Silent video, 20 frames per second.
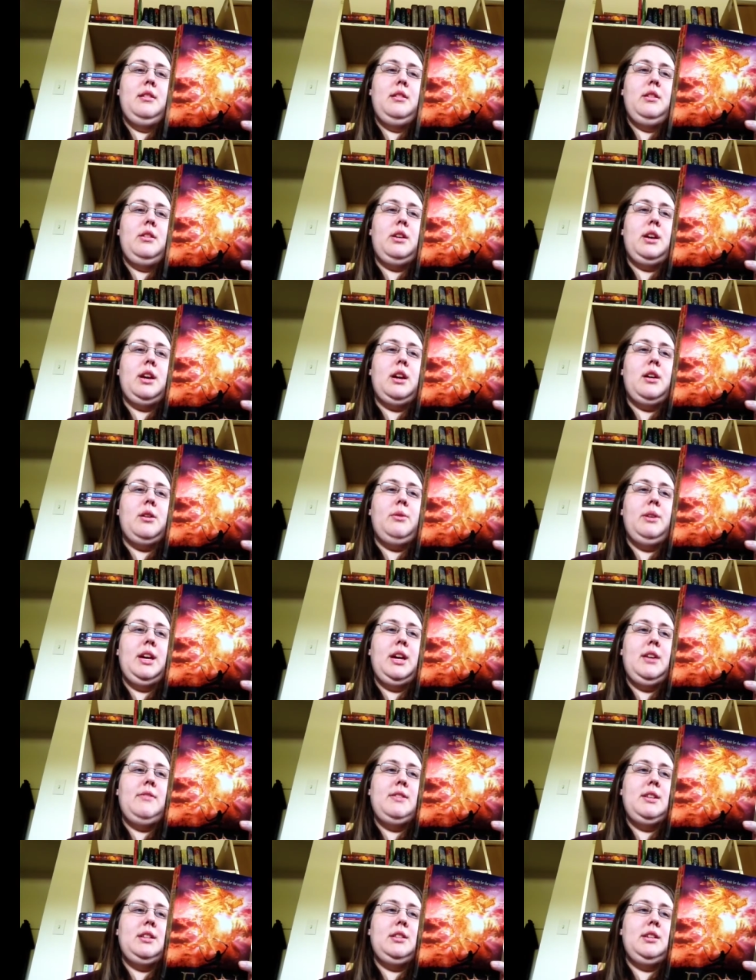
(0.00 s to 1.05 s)
okay, are we
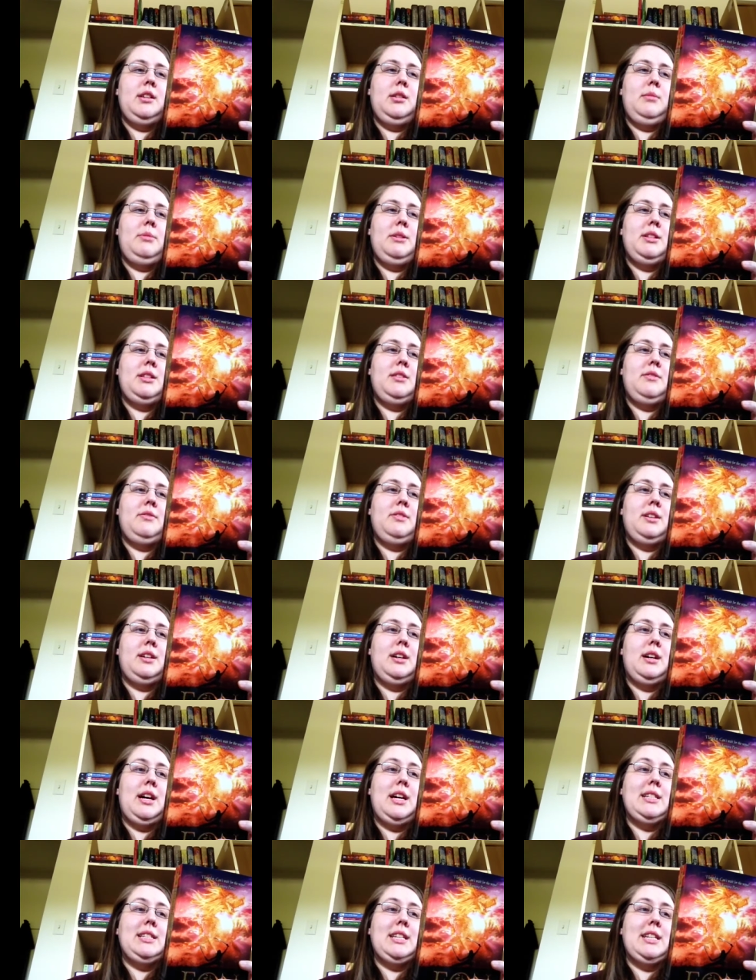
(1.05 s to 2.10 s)
having a little bit of
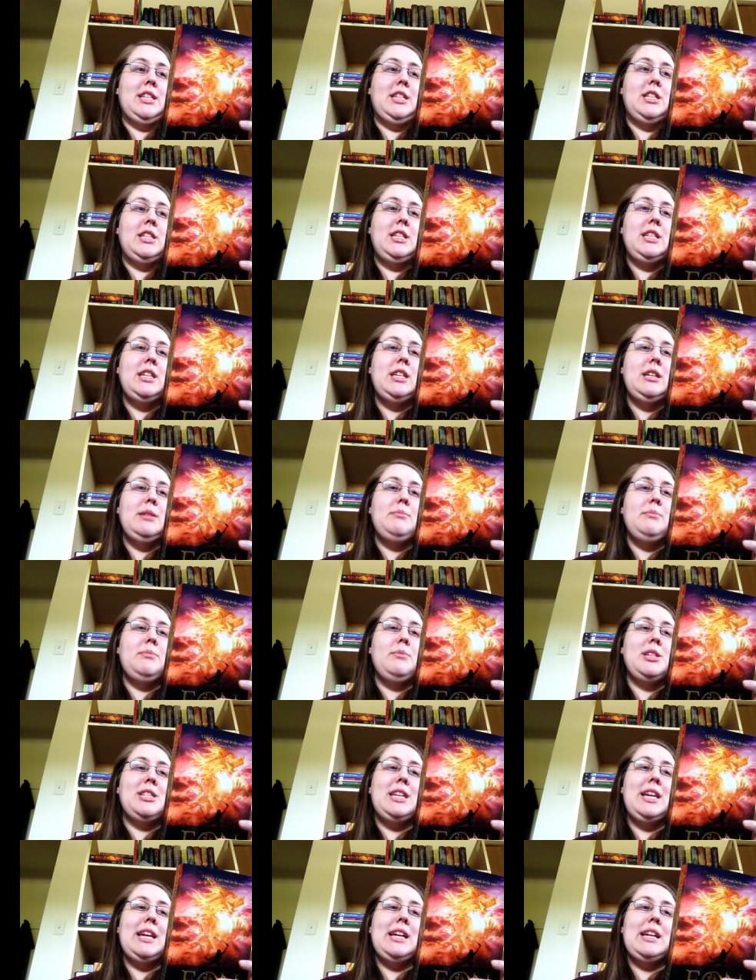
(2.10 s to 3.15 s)
a
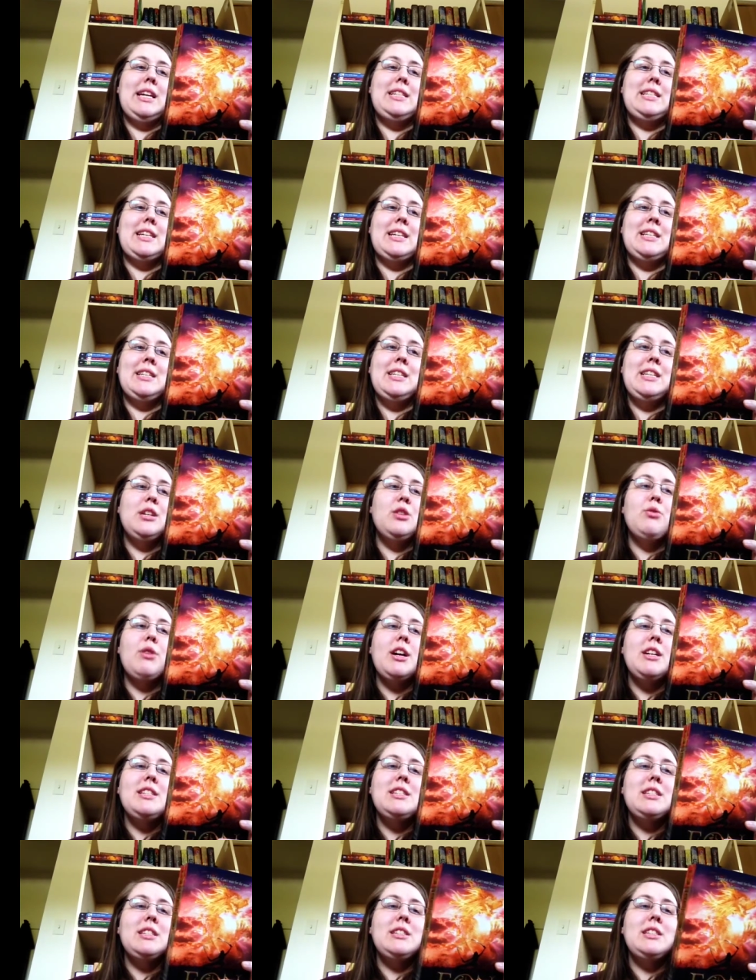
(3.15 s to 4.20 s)
mistaken identity
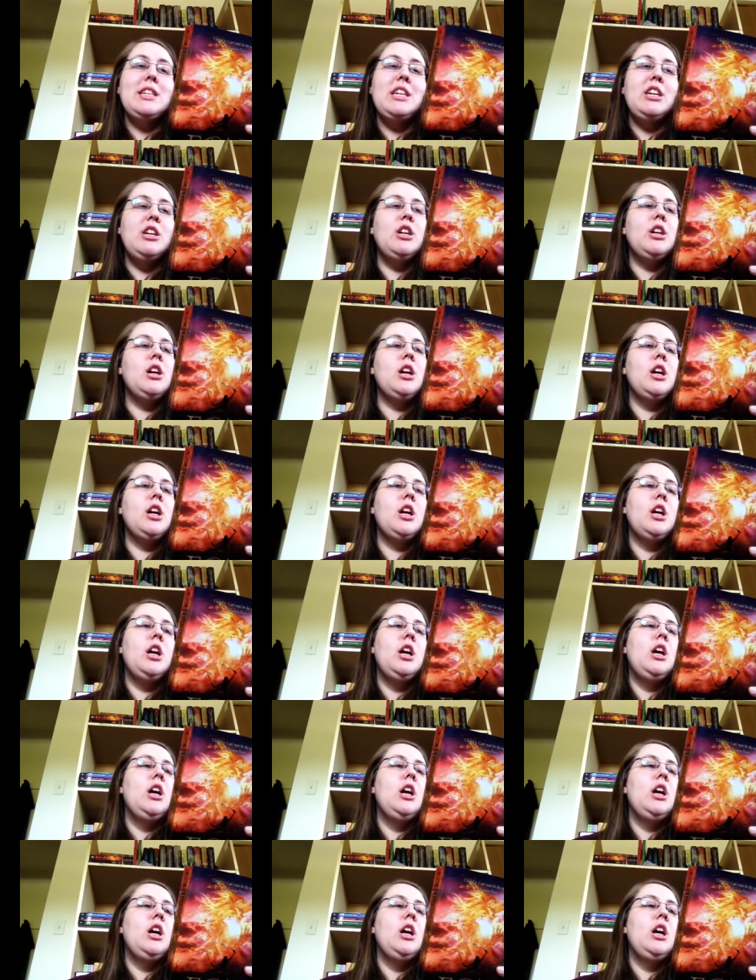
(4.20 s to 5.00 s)
crisis here?